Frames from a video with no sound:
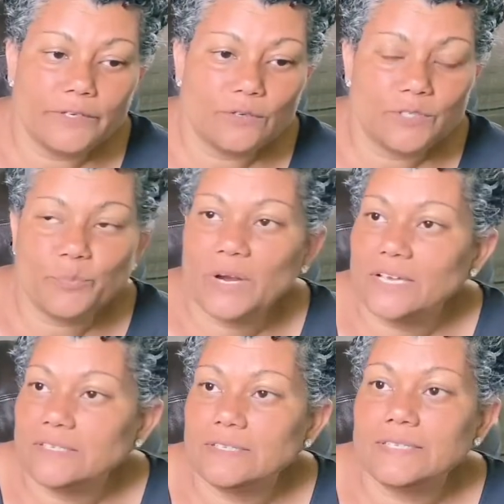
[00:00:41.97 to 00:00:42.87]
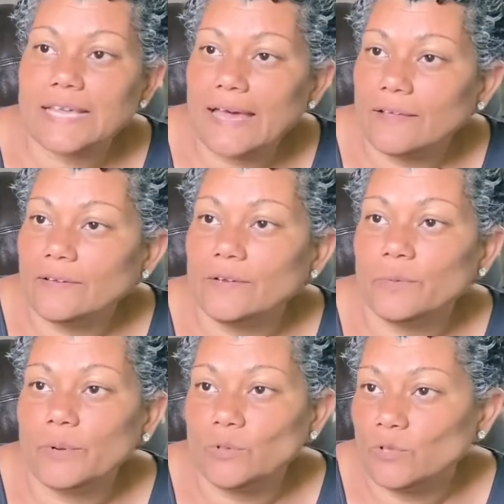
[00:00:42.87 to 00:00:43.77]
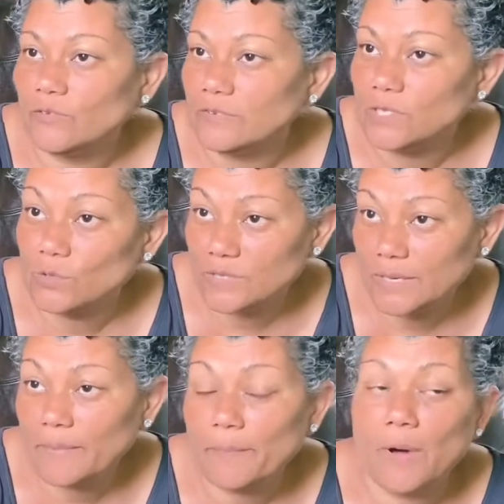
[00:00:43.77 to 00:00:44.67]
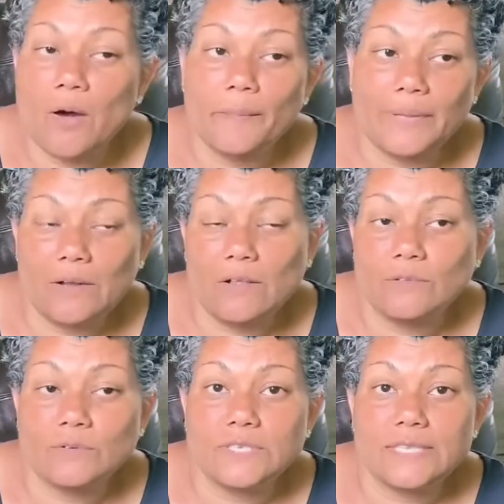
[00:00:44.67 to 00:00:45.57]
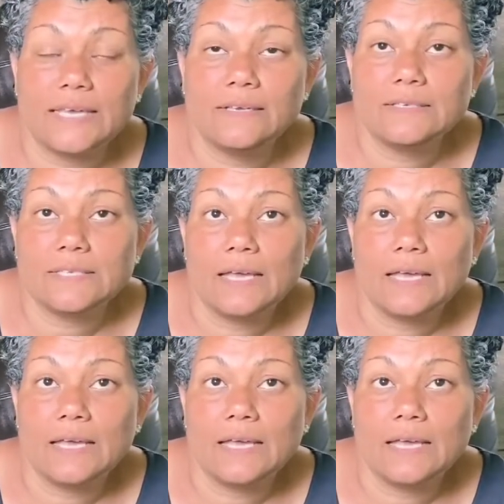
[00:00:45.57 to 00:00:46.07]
depressed and sad, about losing my mom and all those things.